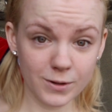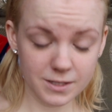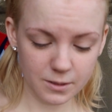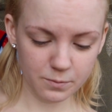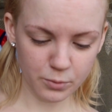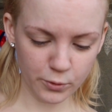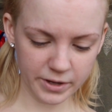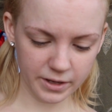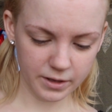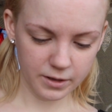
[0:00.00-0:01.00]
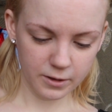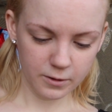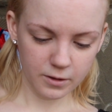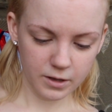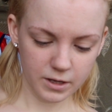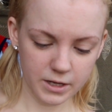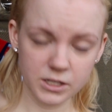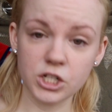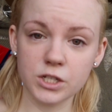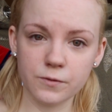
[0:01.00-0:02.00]
at some point
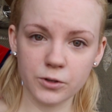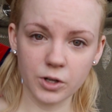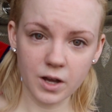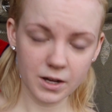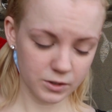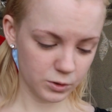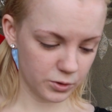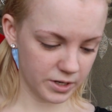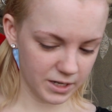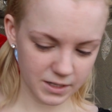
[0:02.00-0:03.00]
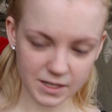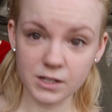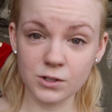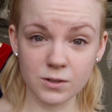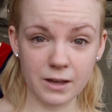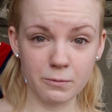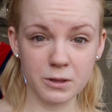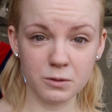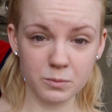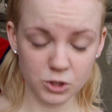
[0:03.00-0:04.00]
just for contouring because I do that
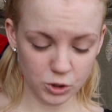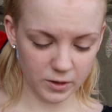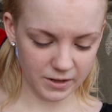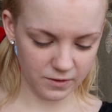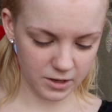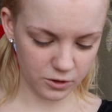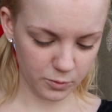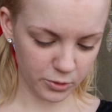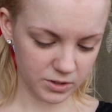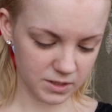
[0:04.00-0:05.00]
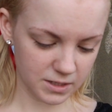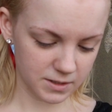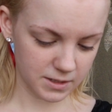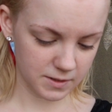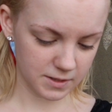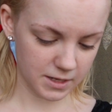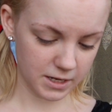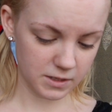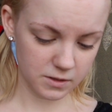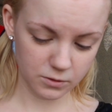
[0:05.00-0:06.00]
with the majority of the other princesses that
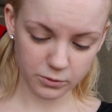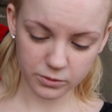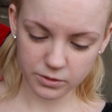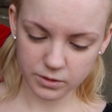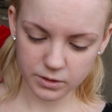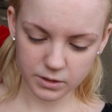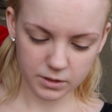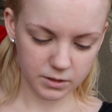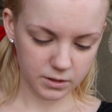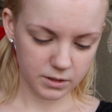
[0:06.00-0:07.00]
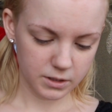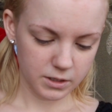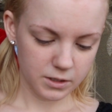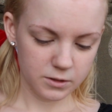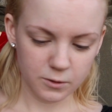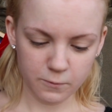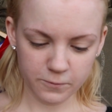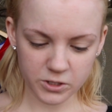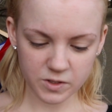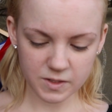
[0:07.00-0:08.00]
I do. So
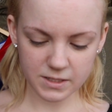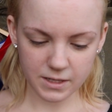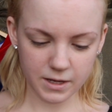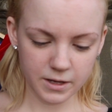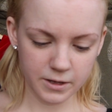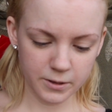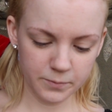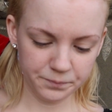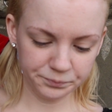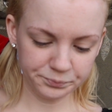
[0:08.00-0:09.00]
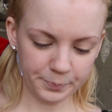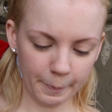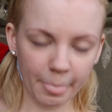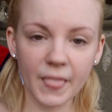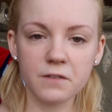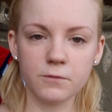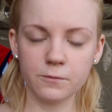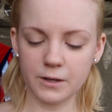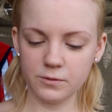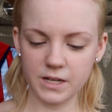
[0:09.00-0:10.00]
first, for
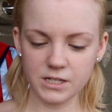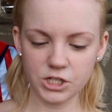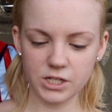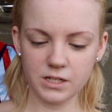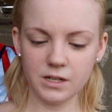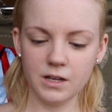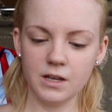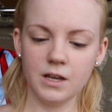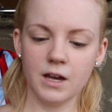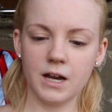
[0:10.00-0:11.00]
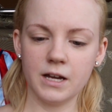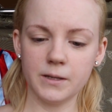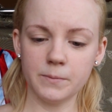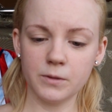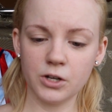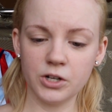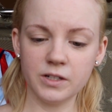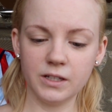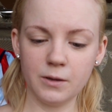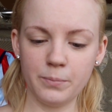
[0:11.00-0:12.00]
foundation, I'm
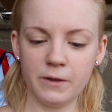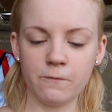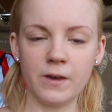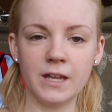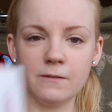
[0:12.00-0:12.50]
currently a big fan